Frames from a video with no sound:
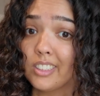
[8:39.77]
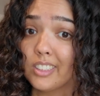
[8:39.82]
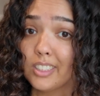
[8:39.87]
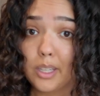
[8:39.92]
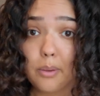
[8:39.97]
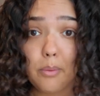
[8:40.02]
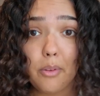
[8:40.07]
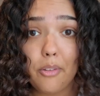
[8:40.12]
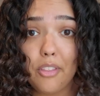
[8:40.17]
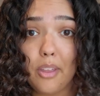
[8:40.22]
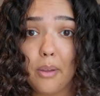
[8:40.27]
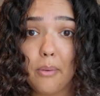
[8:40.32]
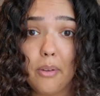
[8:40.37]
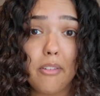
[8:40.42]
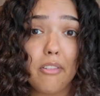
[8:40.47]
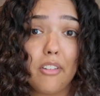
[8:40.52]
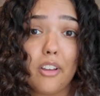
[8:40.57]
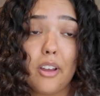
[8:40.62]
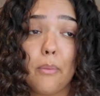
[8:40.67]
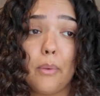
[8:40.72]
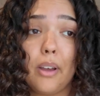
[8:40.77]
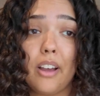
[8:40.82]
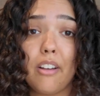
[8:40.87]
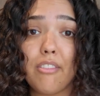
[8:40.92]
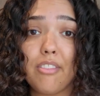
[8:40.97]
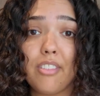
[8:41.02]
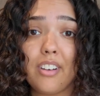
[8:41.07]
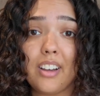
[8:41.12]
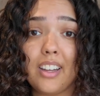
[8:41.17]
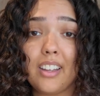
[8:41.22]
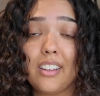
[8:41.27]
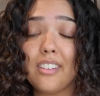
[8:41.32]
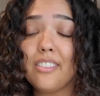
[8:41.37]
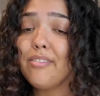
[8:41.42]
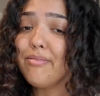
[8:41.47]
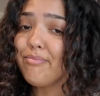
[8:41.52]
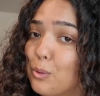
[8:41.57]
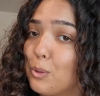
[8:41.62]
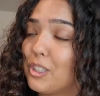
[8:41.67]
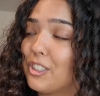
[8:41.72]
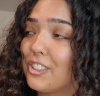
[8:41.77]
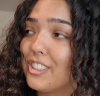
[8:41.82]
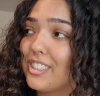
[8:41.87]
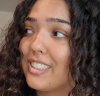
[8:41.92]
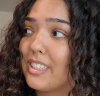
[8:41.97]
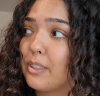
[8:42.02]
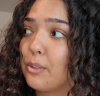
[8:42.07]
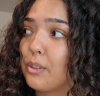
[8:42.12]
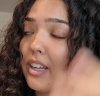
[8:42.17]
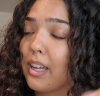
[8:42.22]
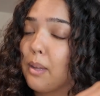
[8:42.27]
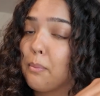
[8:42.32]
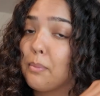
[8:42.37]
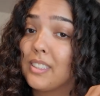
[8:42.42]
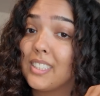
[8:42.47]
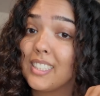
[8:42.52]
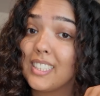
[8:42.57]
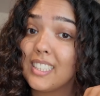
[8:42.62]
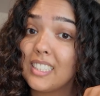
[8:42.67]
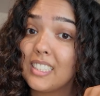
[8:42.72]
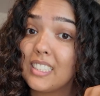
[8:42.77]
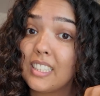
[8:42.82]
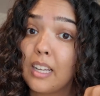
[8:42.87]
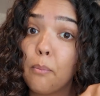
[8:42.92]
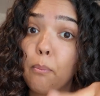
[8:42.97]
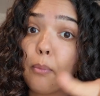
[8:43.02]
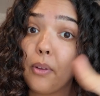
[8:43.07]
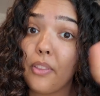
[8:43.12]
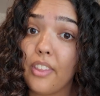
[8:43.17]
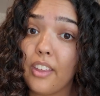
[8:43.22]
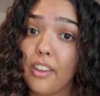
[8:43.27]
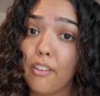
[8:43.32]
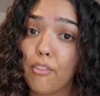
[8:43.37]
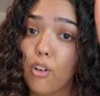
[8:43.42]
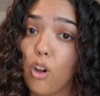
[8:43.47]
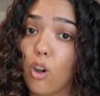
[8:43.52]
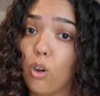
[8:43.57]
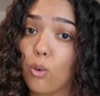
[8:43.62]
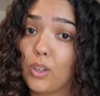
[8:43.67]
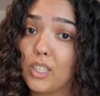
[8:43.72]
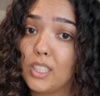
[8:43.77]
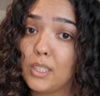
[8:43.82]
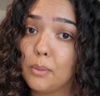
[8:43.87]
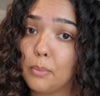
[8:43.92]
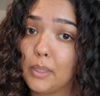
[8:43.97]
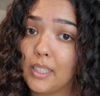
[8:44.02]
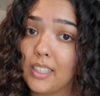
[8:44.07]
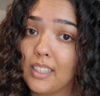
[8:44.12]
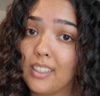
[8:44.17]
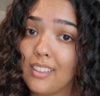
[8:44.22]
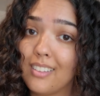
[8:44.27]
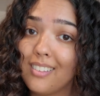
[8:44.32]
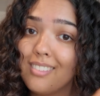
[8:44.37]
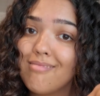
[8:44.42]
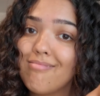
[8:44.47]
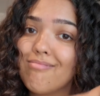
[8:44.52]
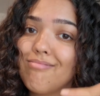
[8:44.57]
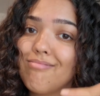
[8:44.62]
Some of them have come out fine. We'll see what happens this time, but they've always been